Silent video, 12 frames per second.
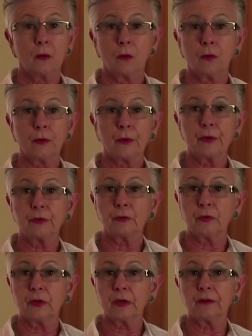all go
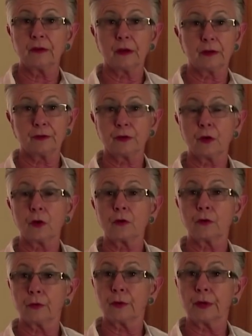into theatre and
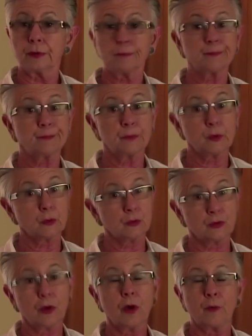start doing your
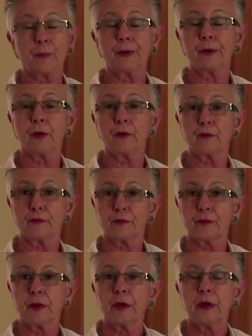job of